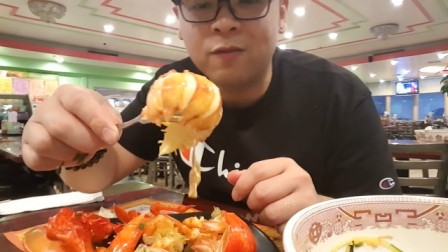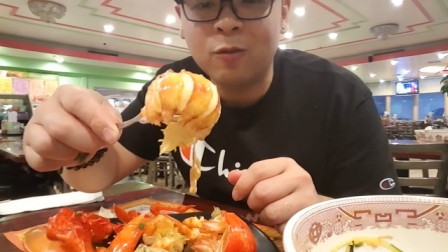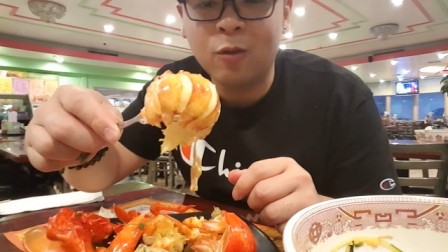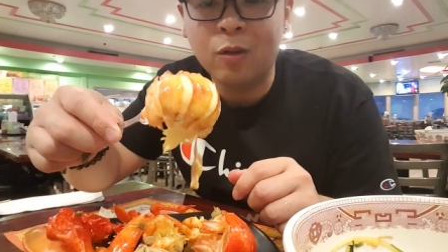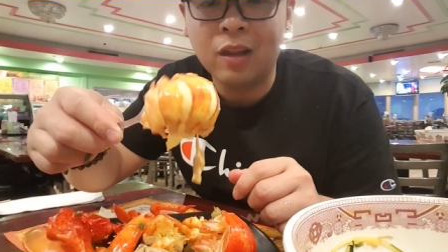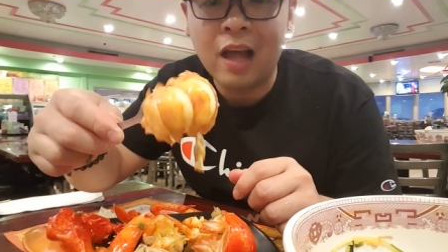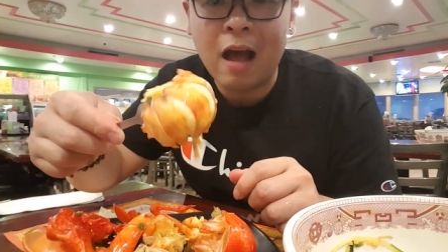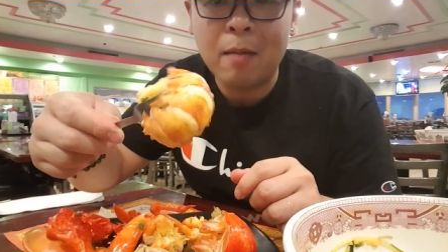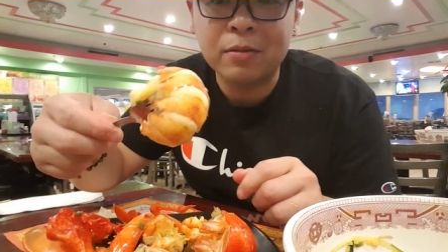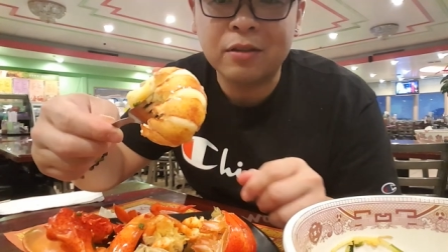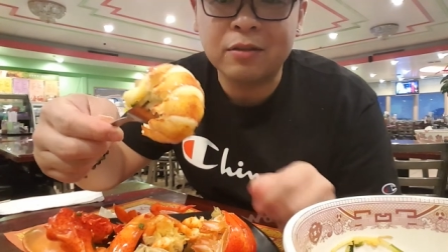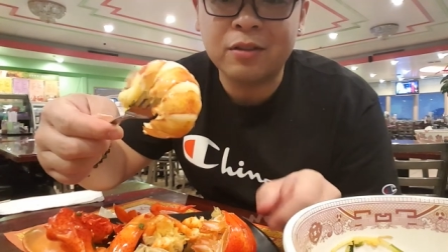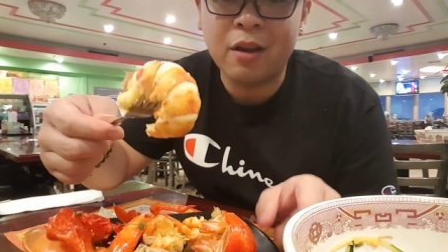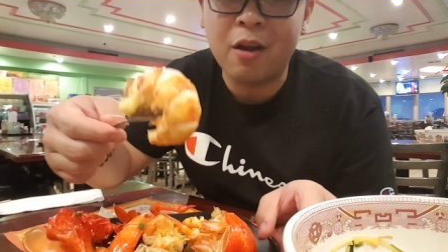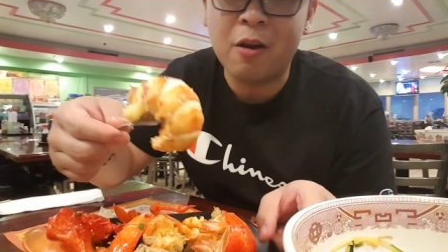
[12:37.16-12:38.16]
One full
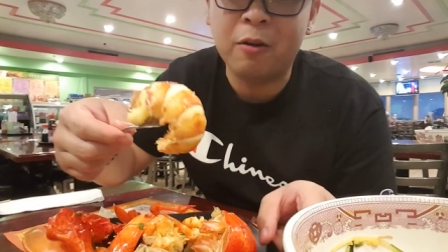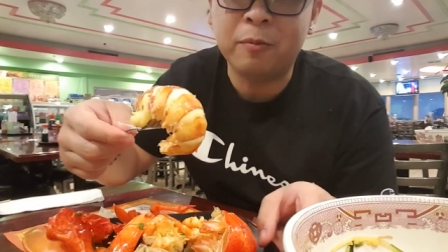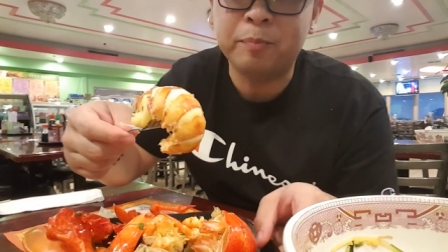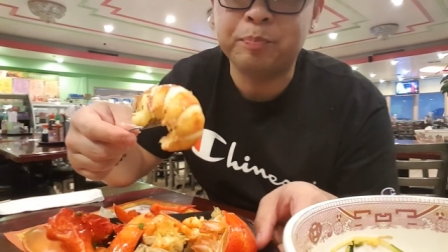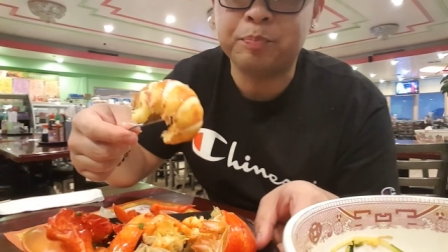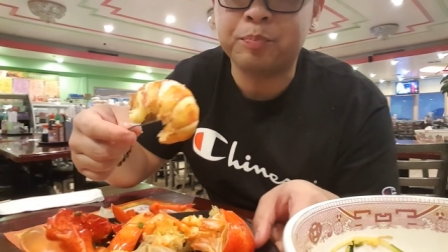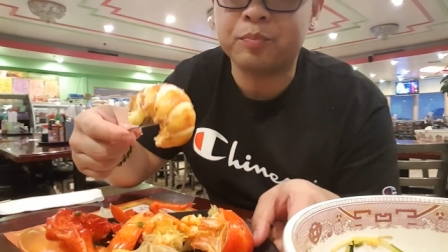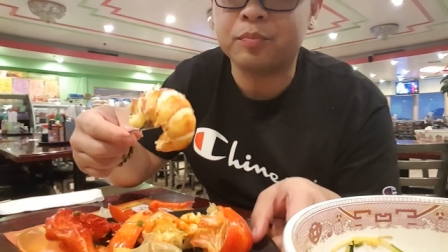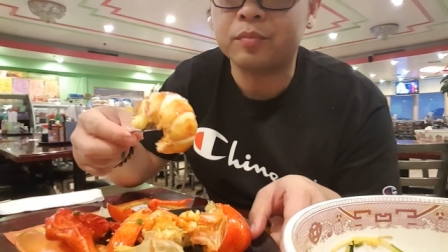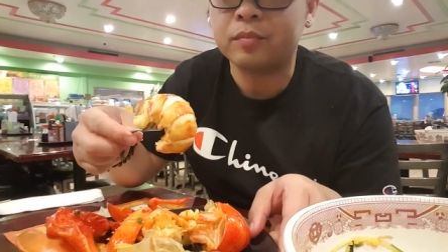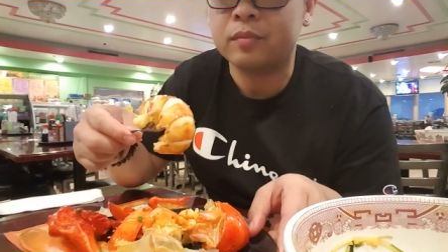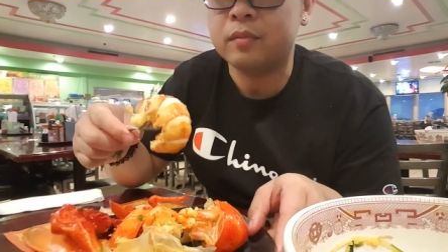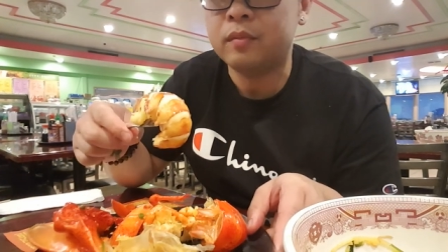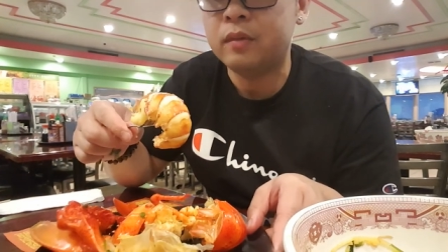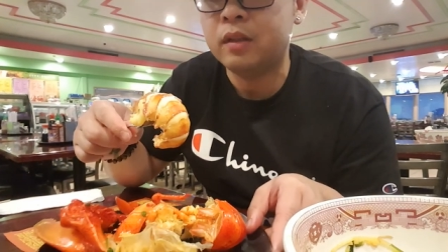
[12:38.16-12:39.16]
lobster tail. let
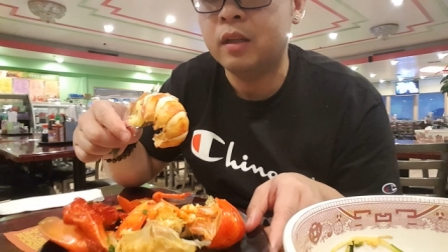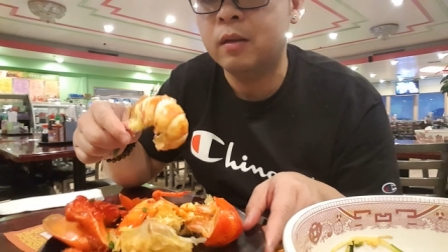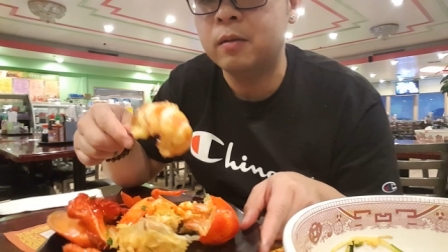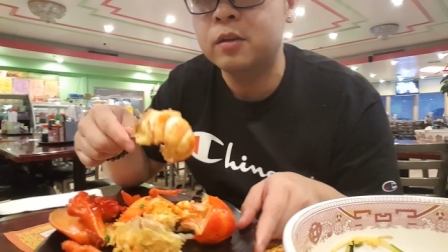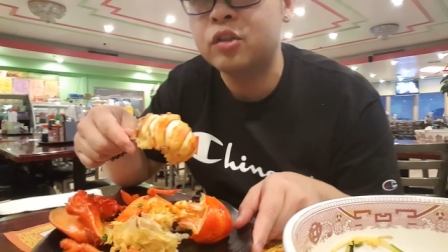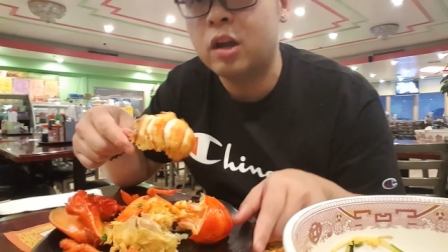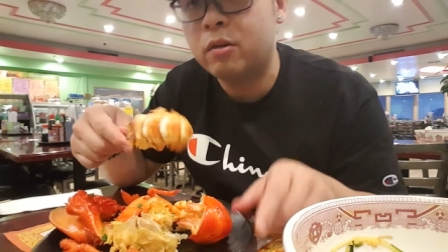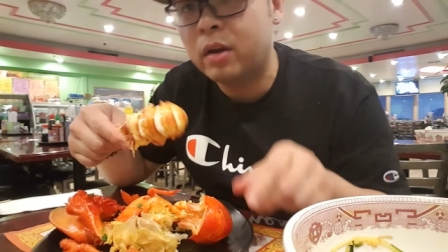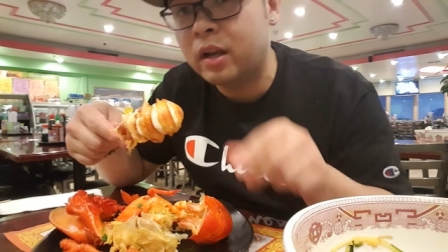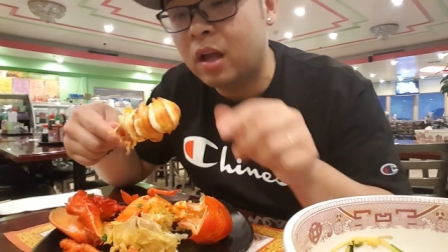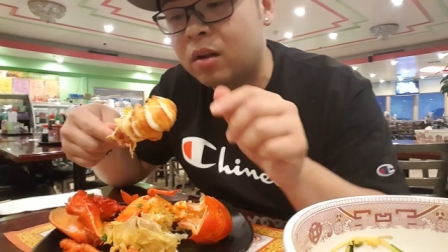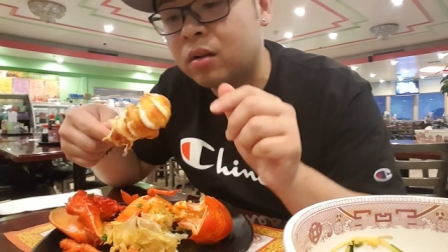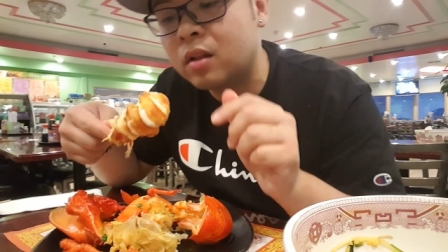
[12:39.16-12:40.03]
am going try right